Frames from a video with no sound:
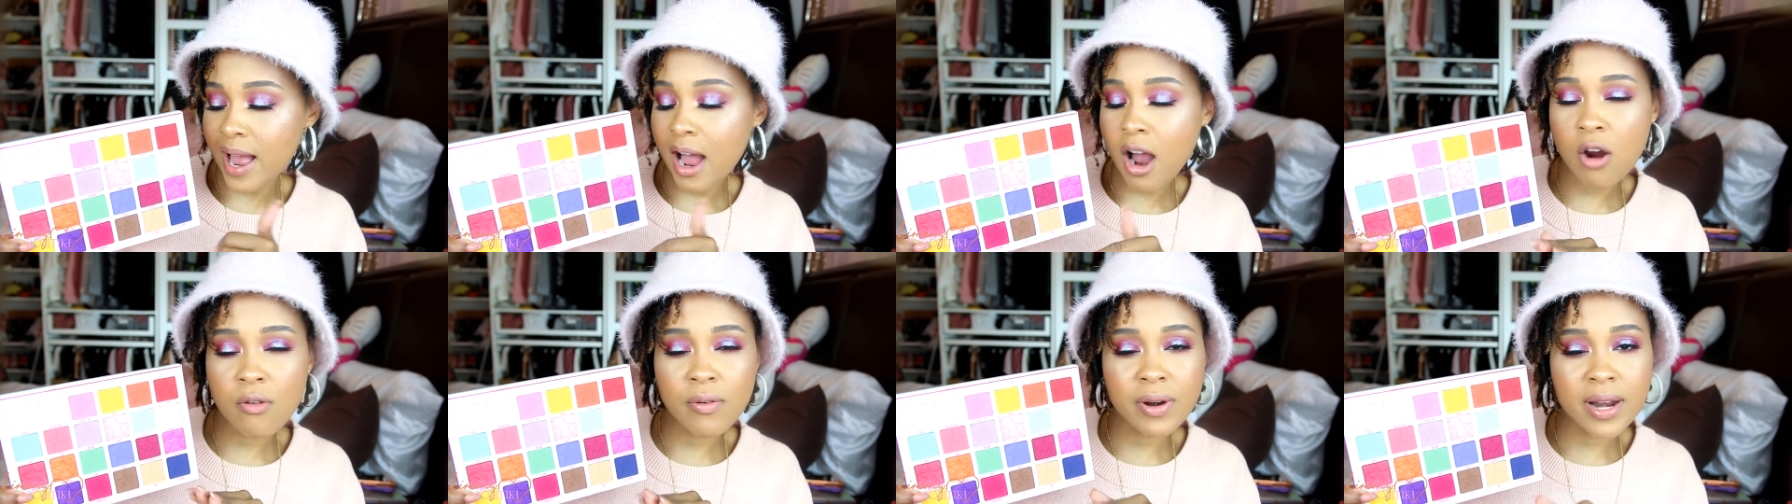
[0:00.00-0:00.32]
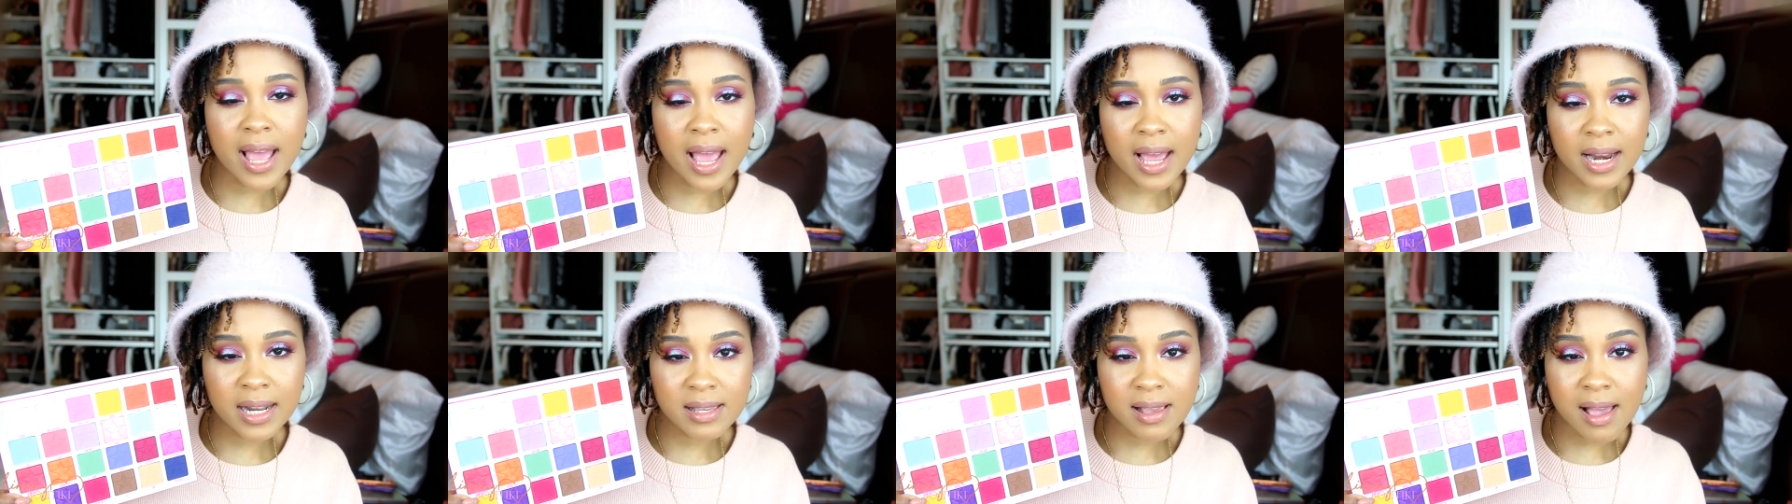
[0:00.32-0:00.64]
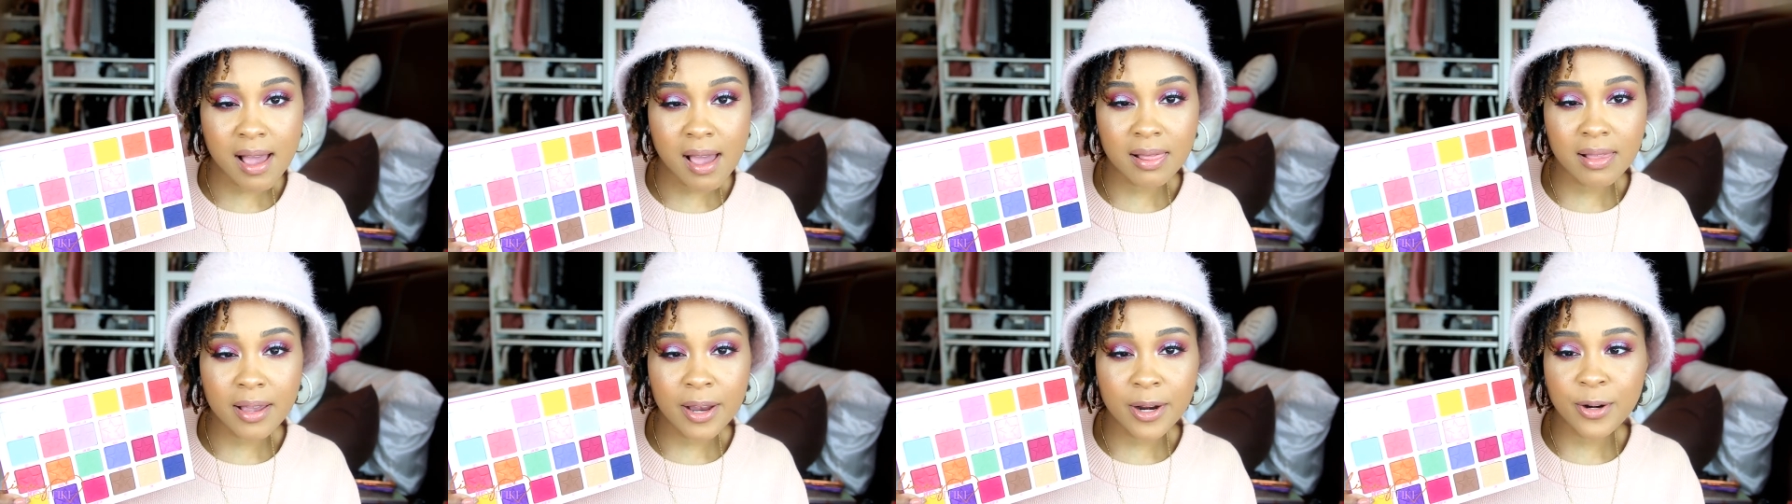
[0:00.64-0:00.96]
I already had his
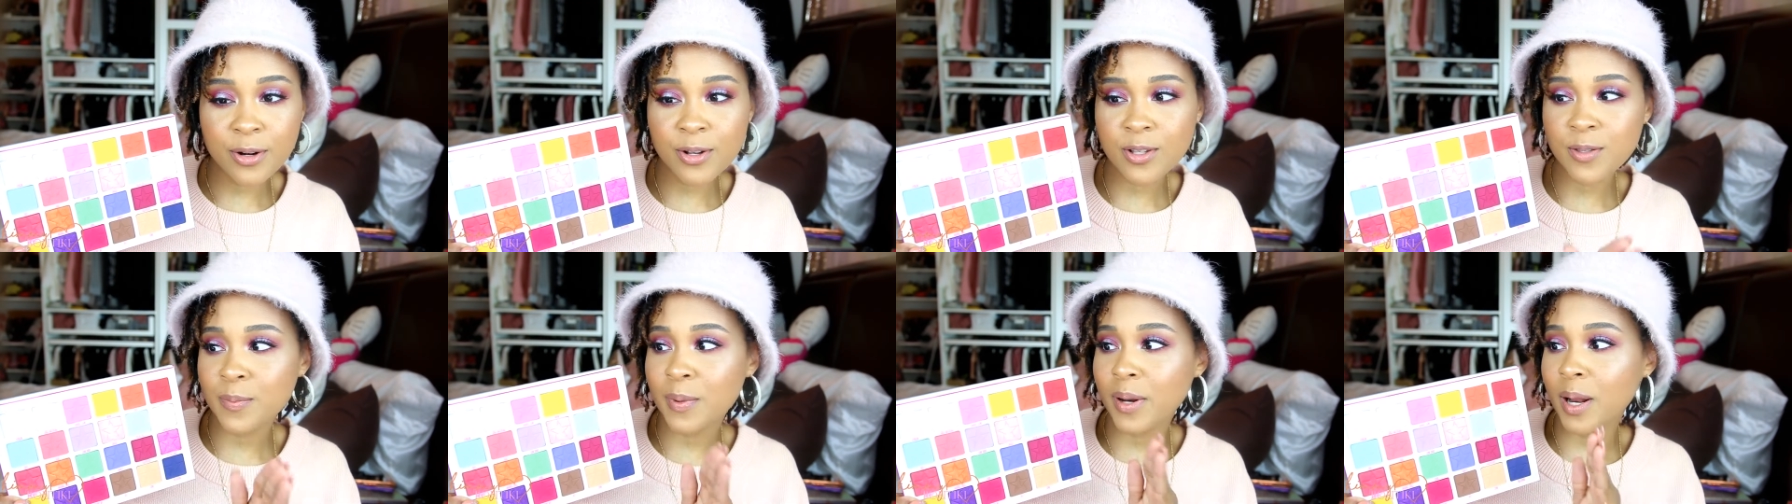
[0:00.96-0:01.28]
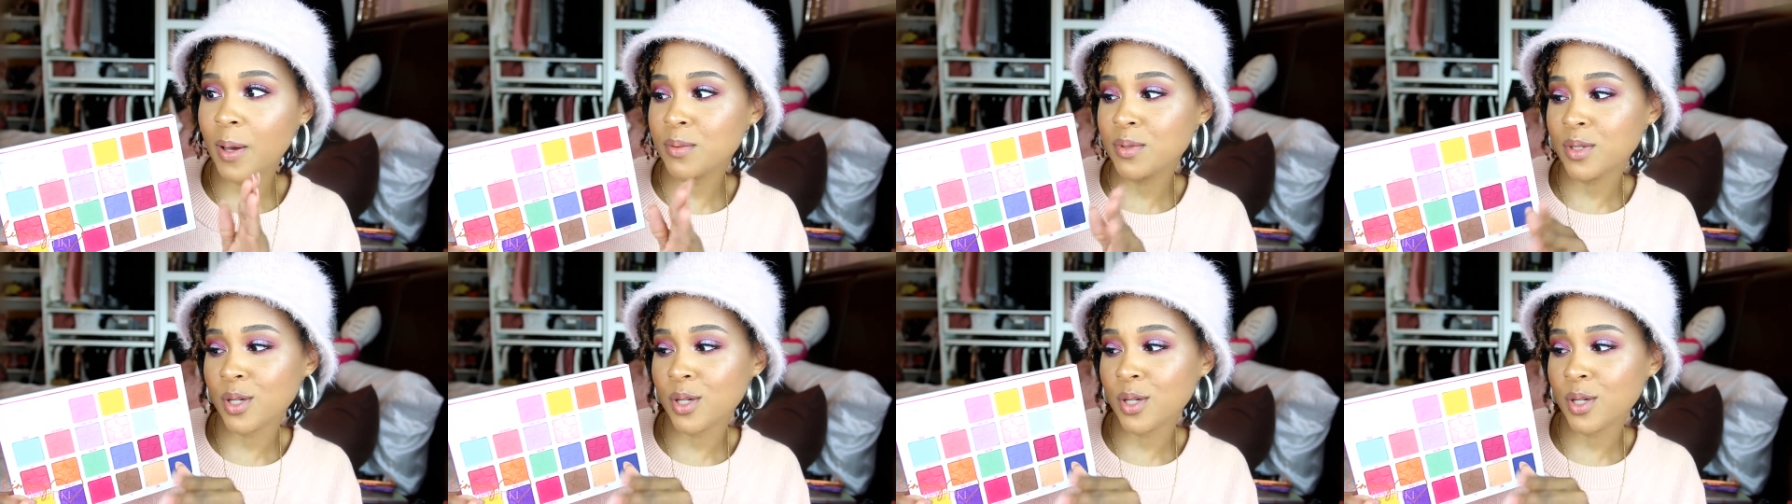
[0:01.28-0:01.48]
highlighters, but I was